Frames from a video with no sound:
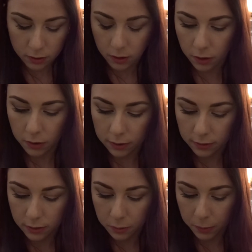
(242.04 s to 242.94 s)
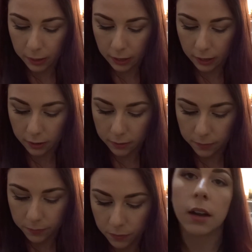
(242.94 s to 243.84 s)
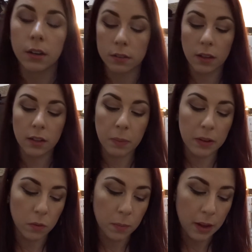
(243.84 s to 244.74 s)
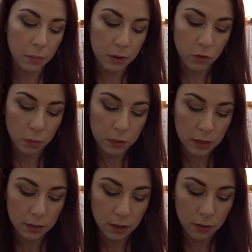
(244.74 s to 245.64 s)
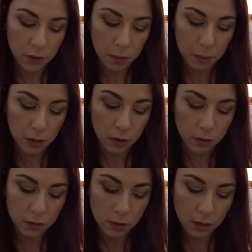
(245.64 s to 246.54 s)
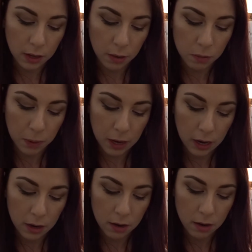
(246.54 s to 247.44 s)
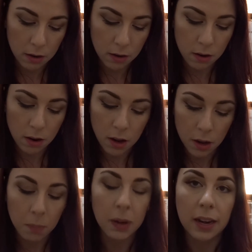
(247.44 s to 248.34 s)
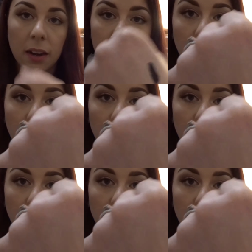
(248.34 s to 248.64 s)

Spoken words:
No, it's still breaking. Looks like this pencil may have been dropped in its lifetime because it keeps breaking. But it is